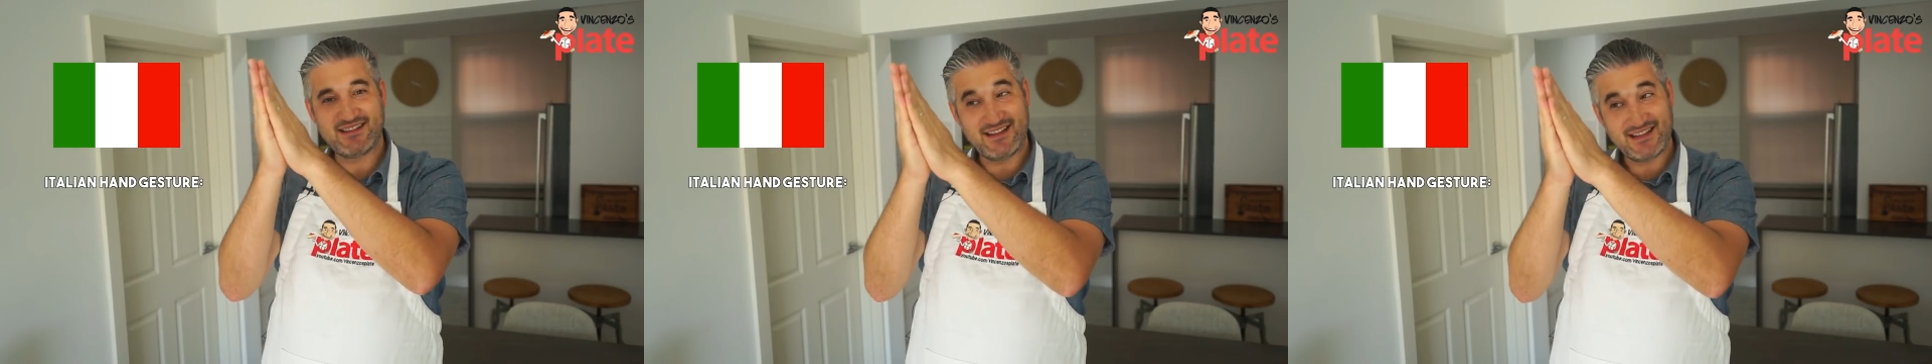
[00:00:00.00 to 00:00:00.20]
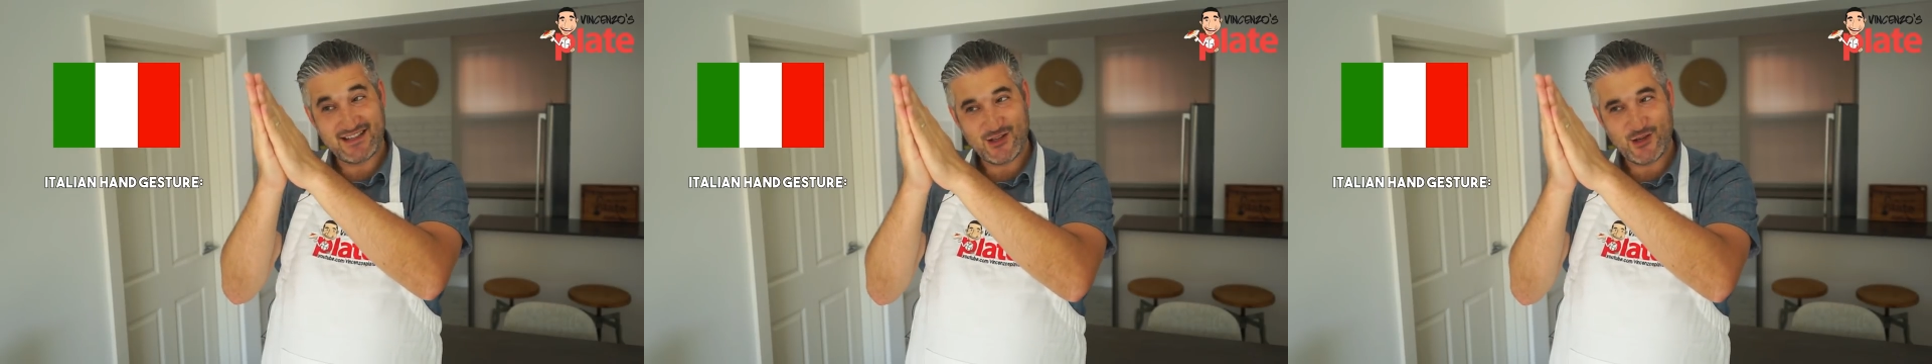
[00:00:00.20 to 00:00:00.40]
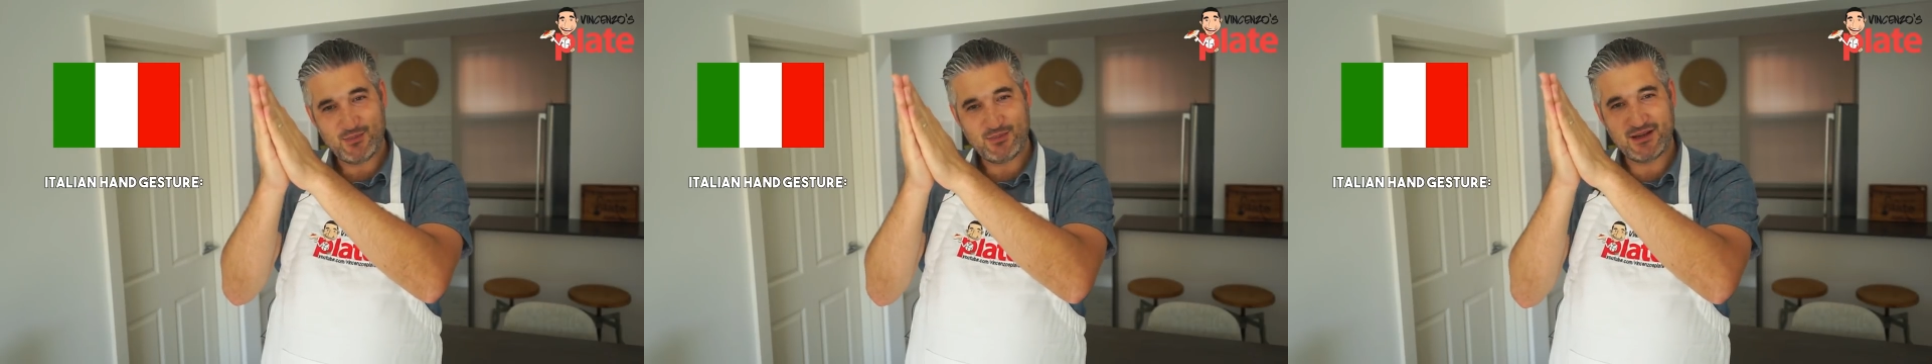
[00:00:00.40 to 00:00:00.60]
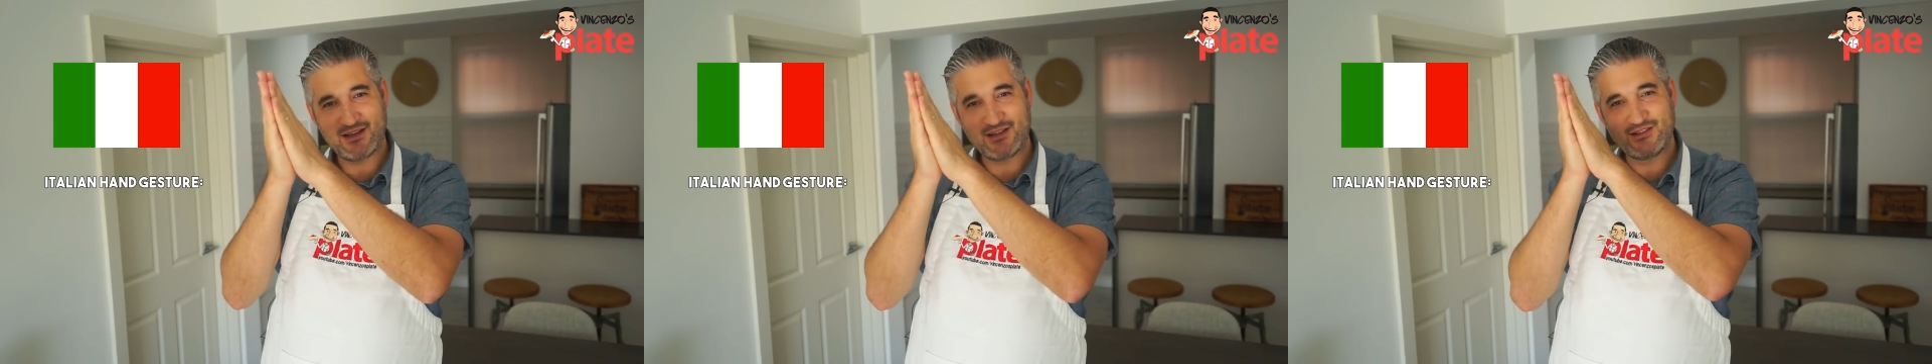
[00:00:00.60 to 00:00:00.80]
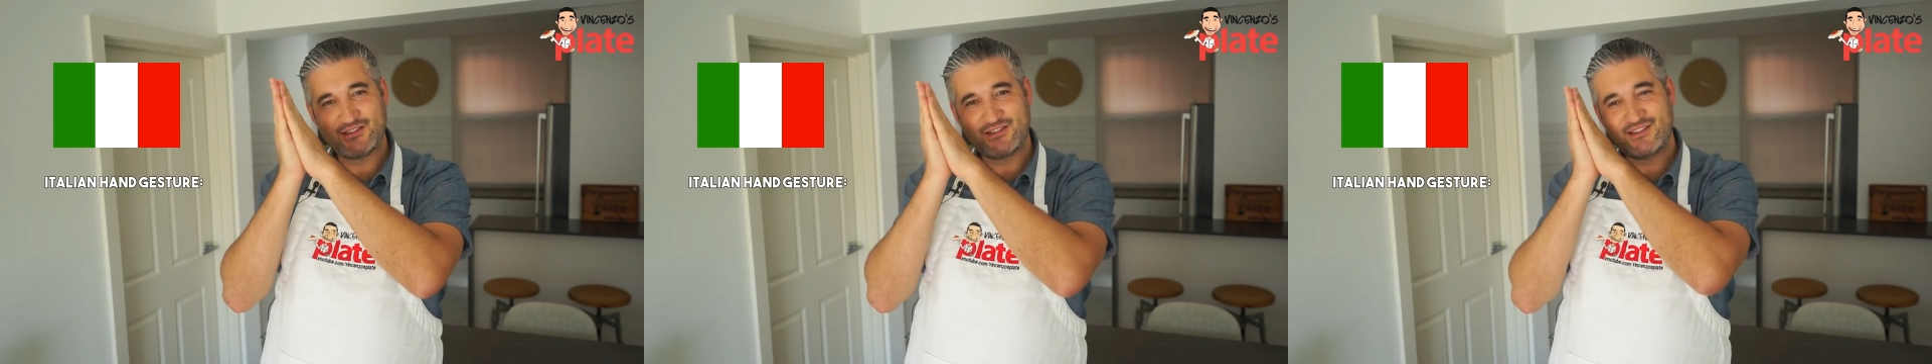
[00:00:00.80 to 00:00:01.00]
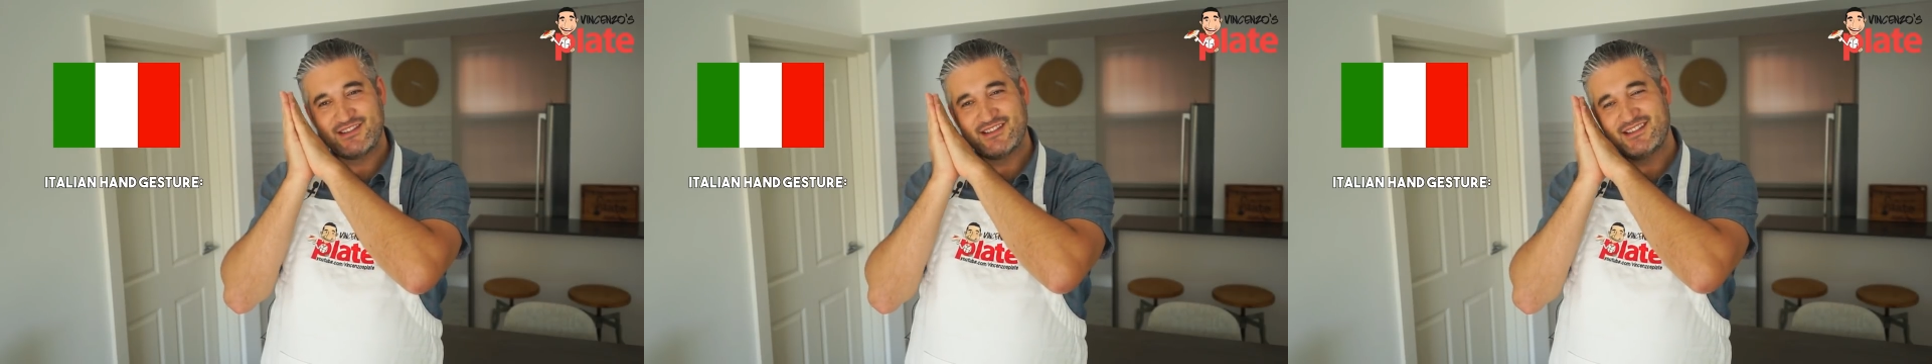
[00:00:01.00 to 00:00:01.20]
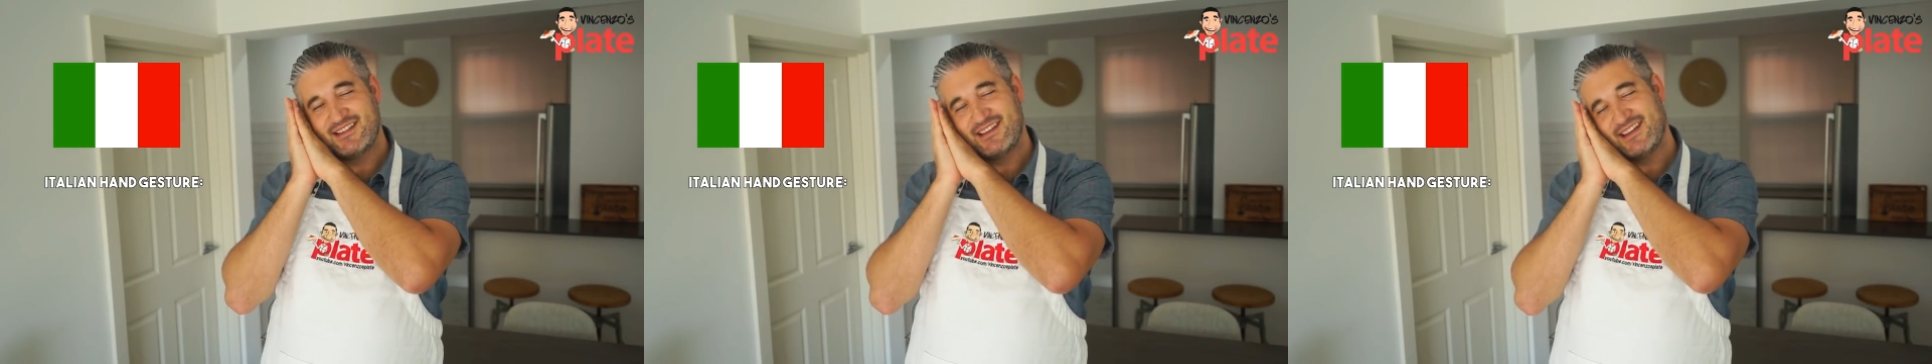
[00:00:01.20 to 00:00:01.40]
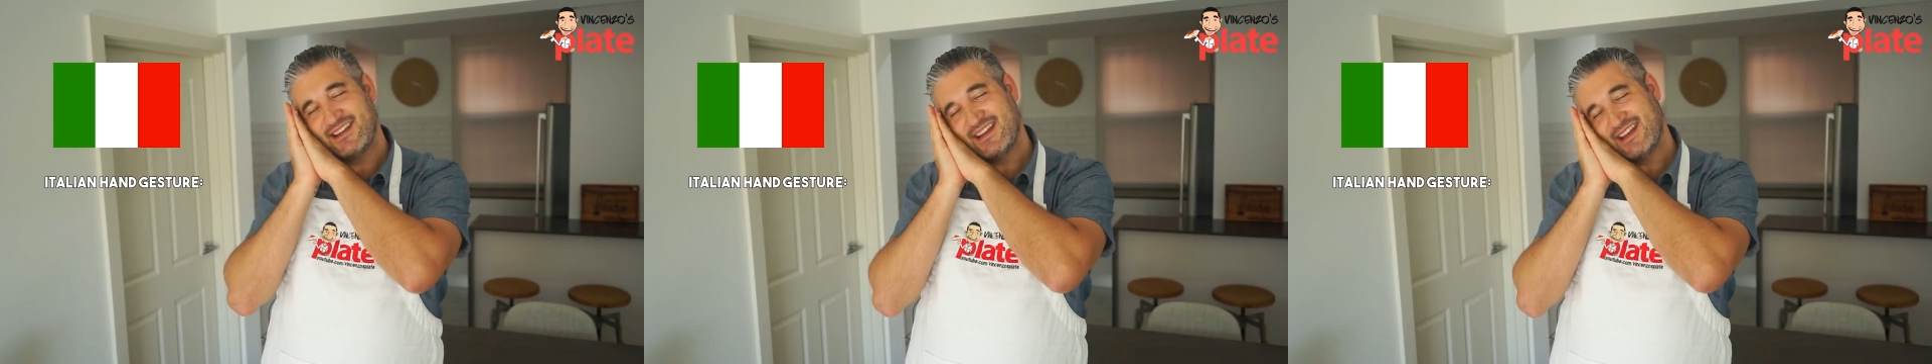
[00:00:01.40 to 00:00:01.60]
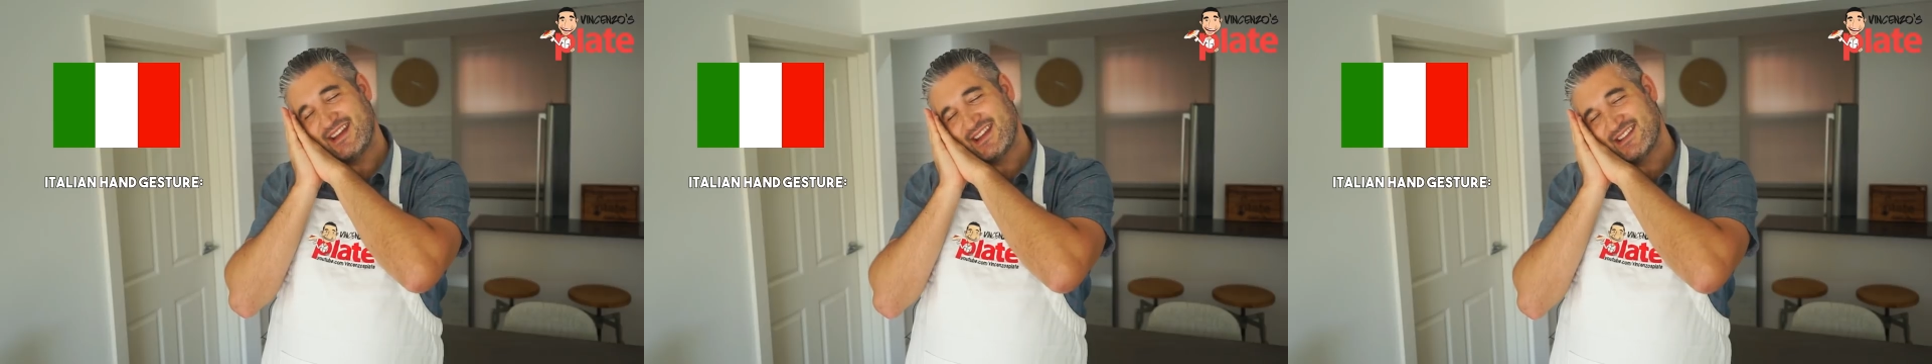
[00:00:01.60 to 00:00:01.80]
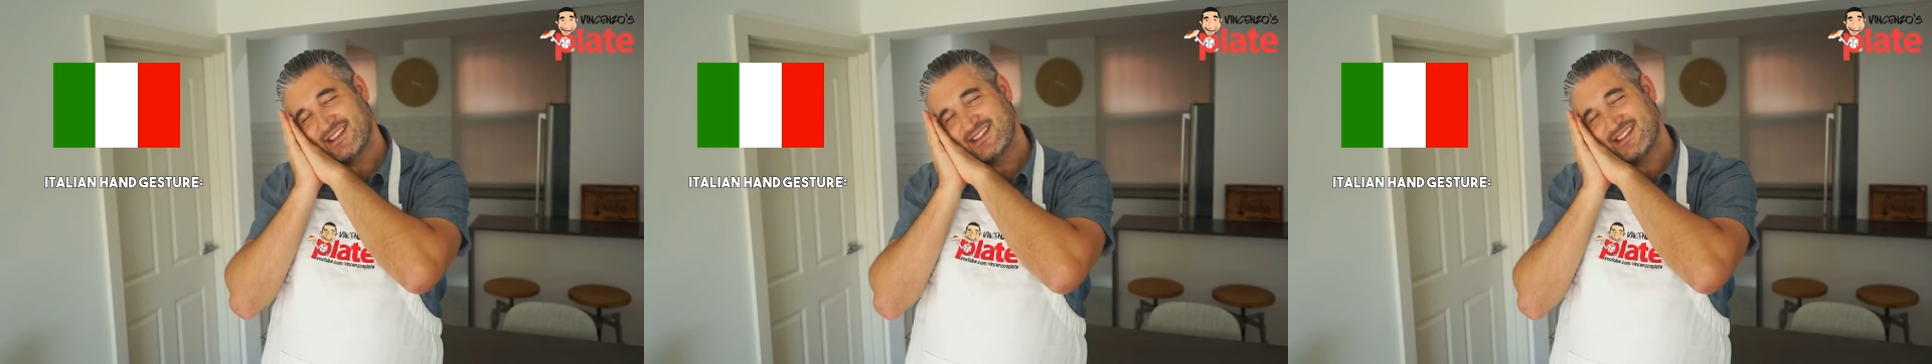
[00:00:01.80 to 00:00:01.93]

These are your pillows, and